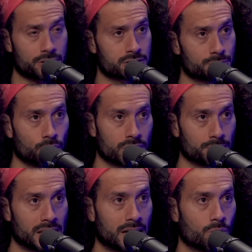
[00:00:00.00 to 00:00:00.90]
you're supporting
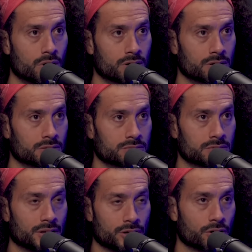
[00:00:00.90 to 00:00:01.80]
Blackwater
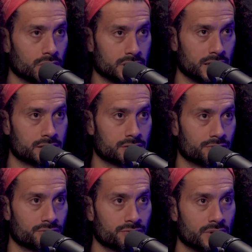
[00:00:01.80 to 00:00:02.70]
in the early days
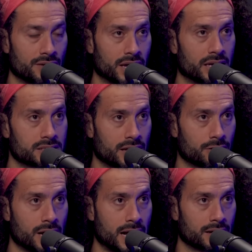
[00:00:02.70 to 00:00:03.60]
of Afghanistan,
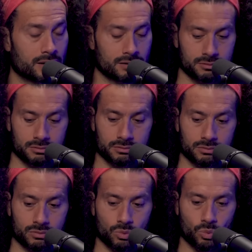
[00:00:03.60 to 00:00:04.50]
Iraq.
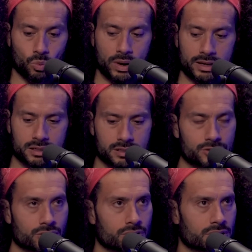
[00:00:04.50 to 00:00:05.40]
When does the
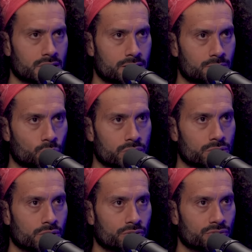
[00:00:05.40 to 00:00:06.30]
turn come where you
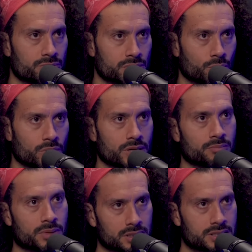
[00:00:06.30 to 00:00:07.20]
go from
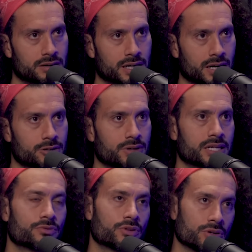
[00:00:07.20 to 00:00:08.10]
supporting military
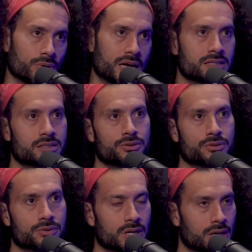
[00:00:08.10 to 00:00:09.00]
contracts for the U.S.
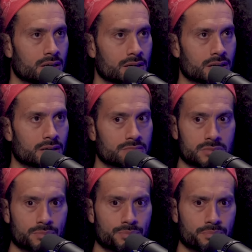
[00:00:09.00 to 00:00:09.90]
to
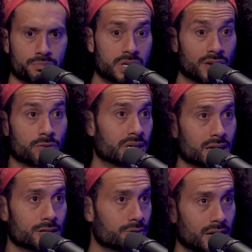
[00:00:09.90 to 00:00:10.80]
government
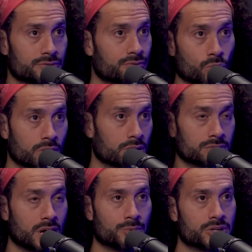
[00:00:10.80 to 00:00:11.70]
contracts for
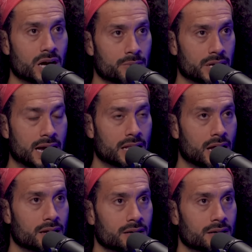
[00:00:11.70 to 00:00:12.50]
Abu Dhabi, an ally?